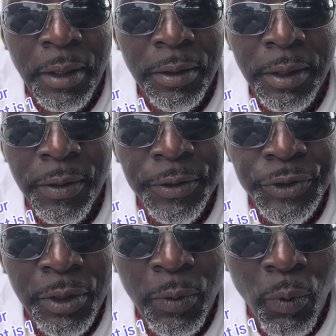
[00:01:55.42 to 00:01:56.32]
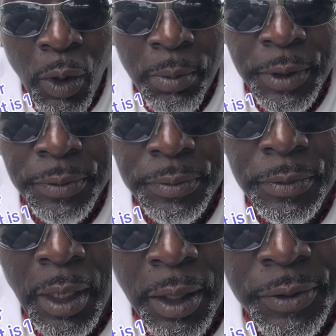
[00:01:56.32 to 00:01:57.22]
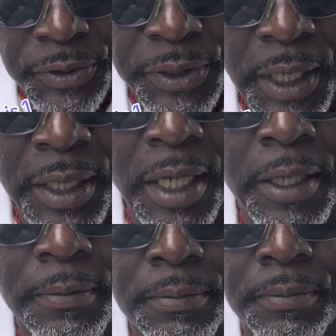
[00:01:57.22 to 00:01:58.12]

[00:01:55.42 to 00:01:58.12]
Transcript: Neither should a woman. Understand that.